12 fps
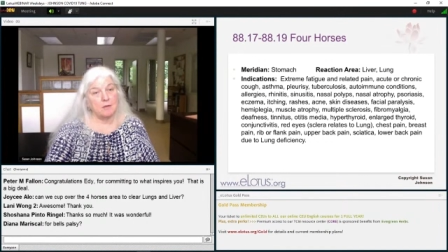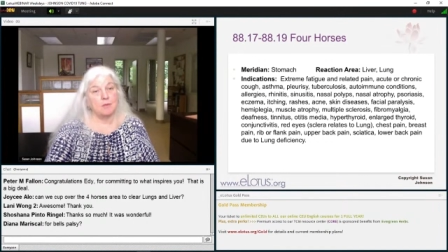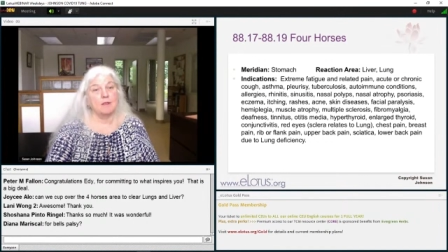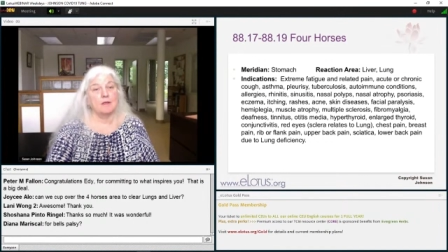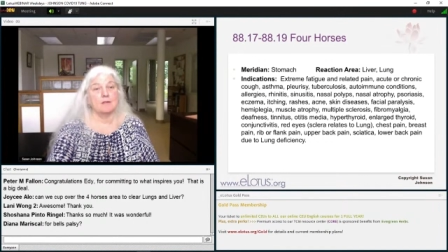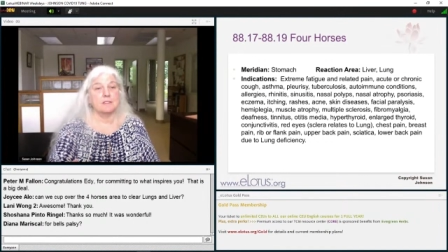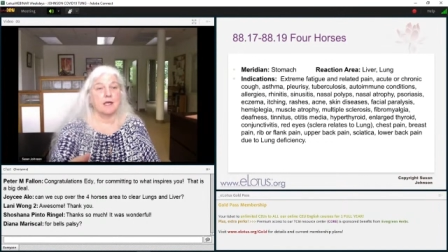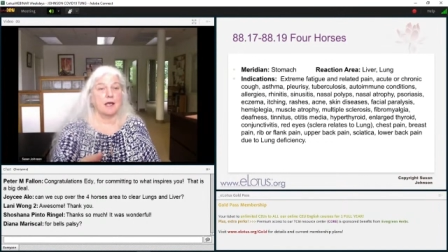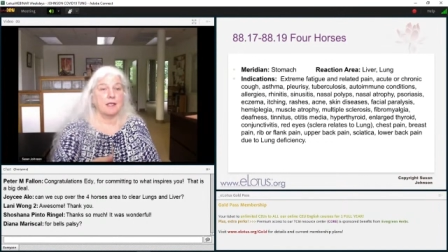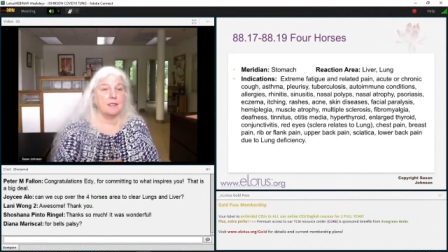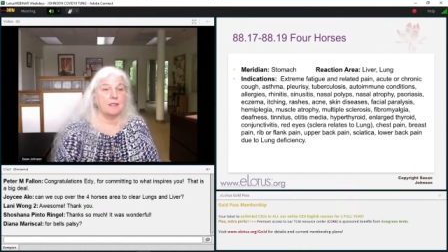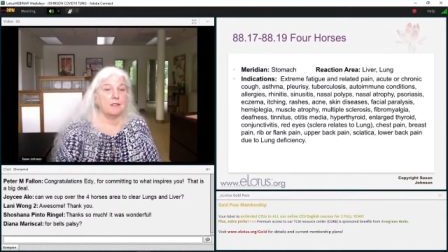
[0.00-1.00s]
because
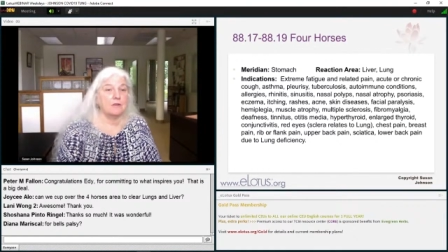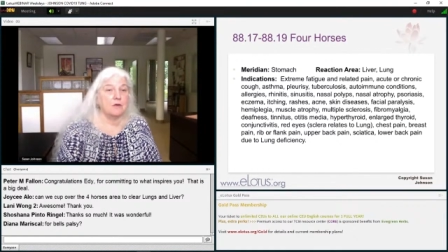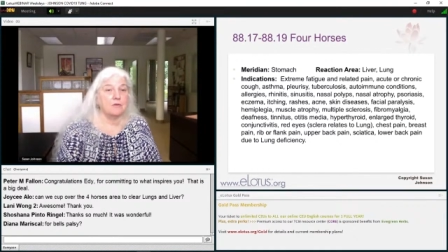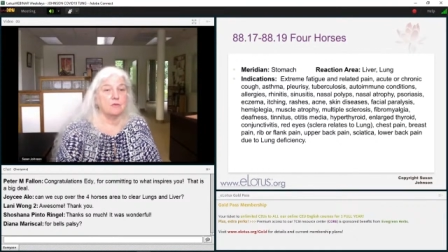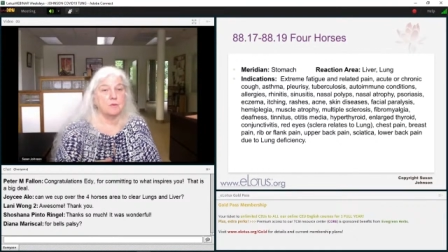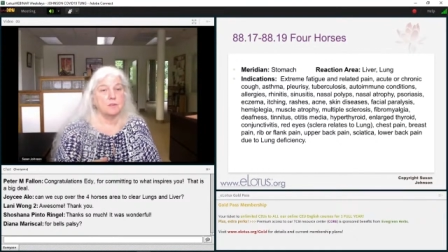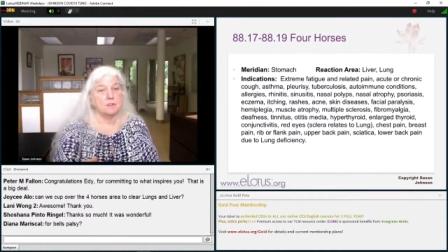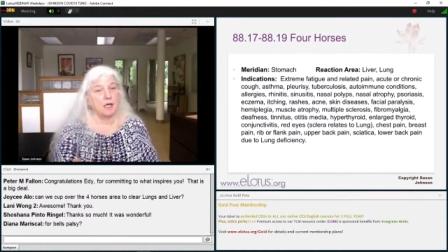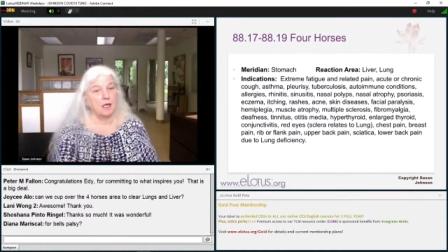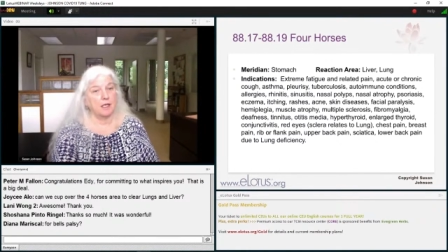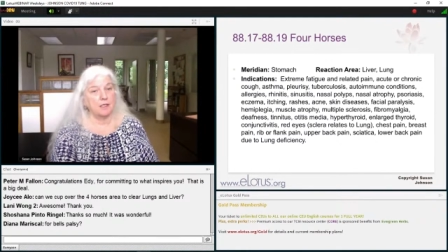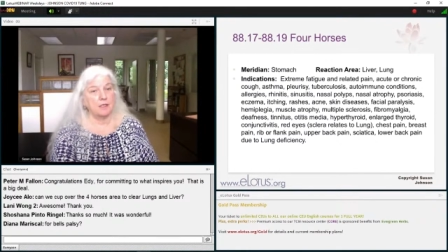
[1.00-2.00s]
tai yin goes with
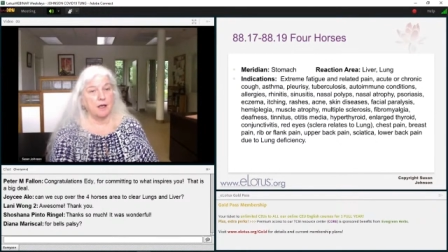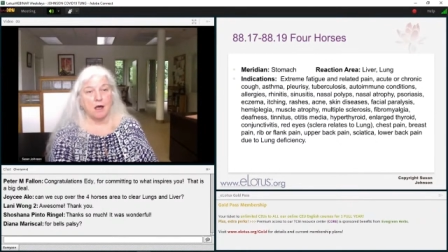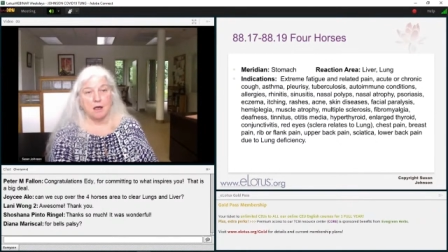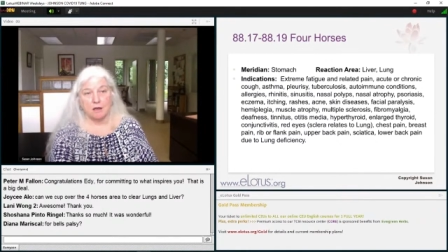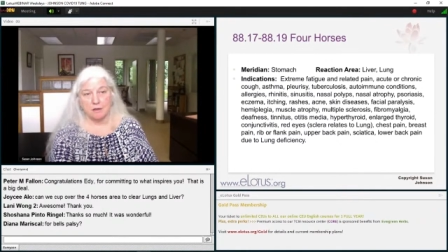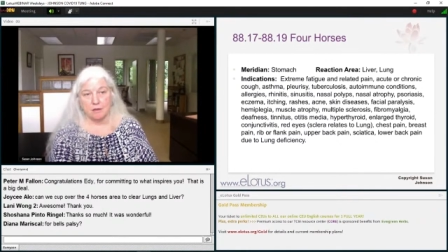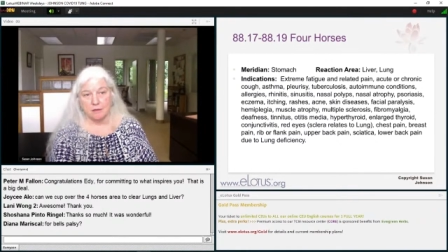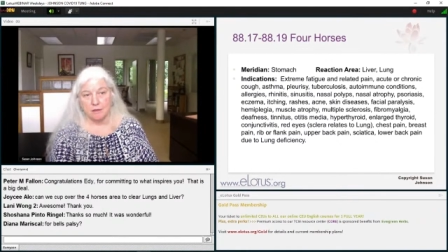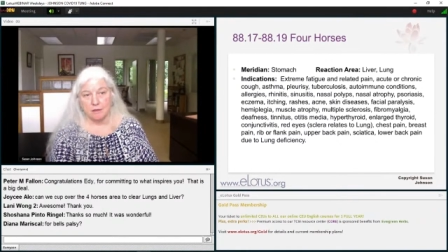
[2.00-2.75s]
tai yang.